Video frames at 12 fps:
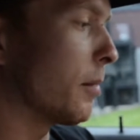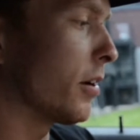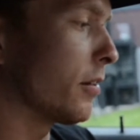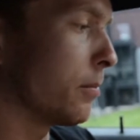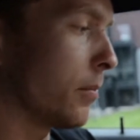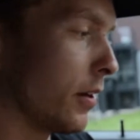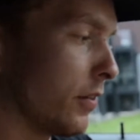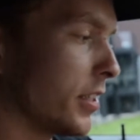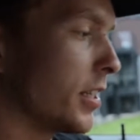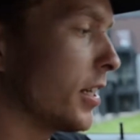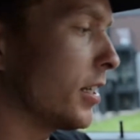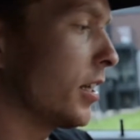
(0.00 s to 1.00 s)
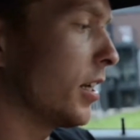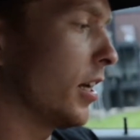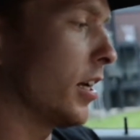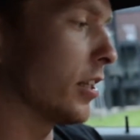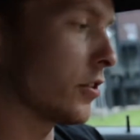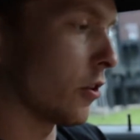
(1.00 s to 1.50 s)
but if it did,
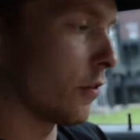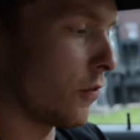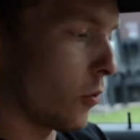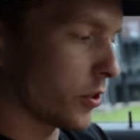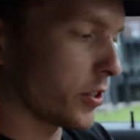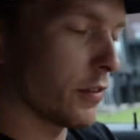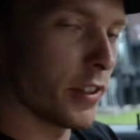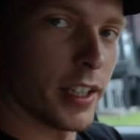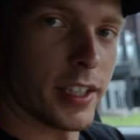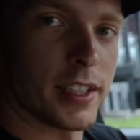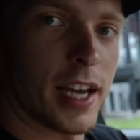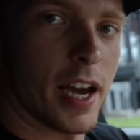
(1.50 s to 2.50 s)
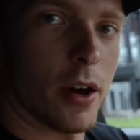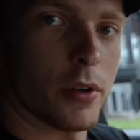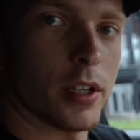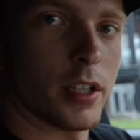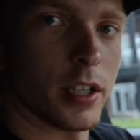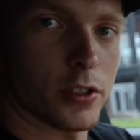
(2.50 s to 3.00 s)
it's going to force everything down.